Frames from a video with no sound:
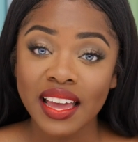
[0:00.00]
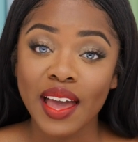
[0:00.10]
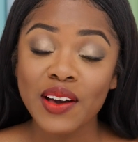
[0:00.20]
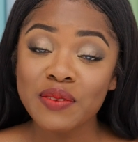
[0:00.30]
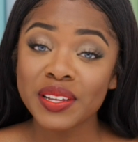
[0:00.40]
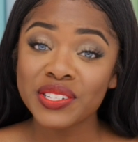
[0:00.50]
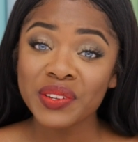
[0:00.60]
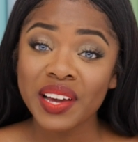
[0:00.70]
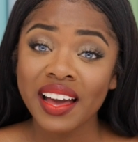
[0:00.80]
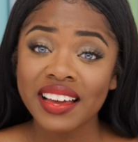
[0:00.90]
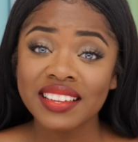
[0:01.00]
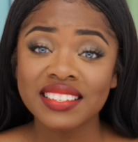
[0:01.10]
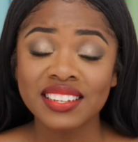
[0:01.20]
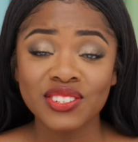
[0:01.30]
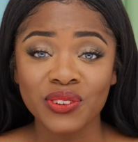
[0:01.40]
I hope that you guys
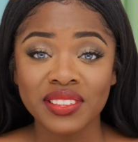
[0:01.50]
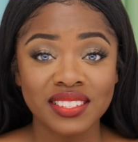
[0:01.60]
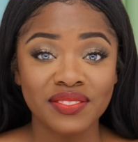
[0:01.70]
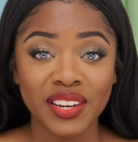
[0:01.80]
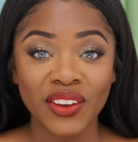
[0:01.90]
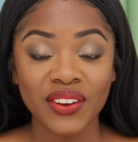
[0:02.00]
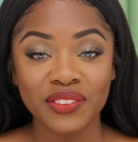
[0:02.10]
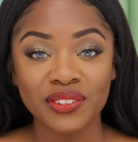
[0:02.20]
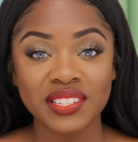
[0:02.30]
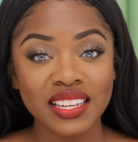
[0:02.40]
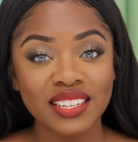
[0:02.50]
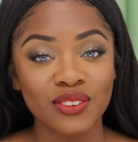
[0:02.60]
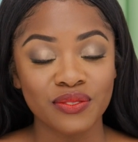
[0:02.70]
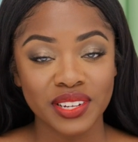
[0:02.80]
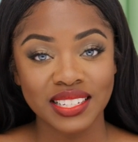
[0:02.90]
enjoyed this video. If you did,
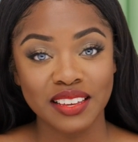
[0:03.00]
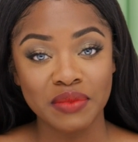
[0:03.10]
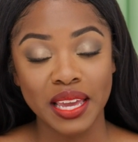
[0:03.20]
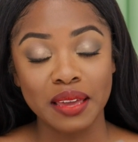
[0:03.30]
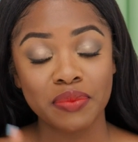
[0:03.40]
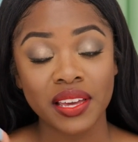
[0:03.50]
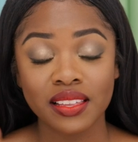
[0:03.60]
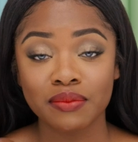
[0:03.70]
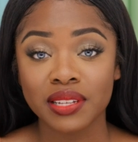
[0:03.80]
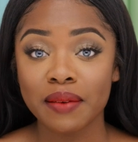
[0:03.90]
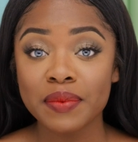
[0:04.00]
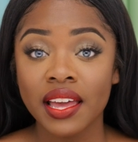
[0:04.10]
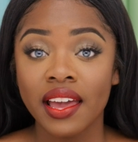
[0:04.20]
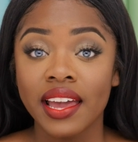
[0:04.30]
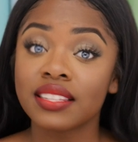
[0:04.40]
don't forget to give me a big thumbs up
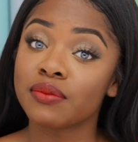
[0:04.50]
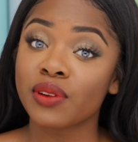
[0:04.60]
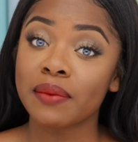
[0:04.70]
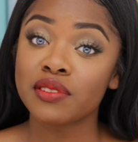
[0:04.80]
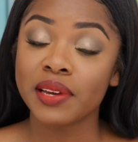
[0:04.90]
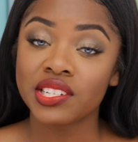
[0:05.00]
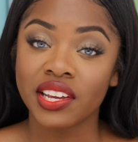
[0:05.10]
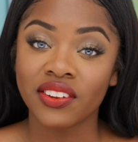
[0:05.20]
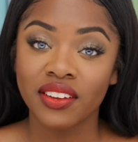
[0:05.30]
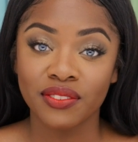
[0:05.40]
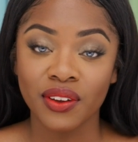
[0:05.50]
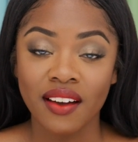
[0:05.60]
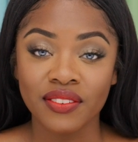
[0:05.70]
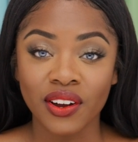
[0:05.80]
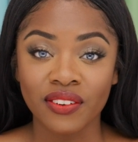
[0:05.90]
and subscribe to my channel if you
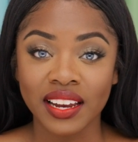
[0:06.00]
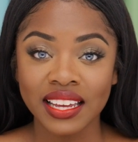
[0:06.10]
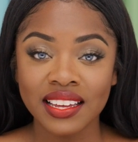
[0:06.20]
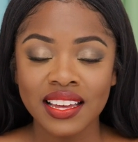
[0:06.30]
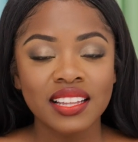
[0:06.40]
haven't already.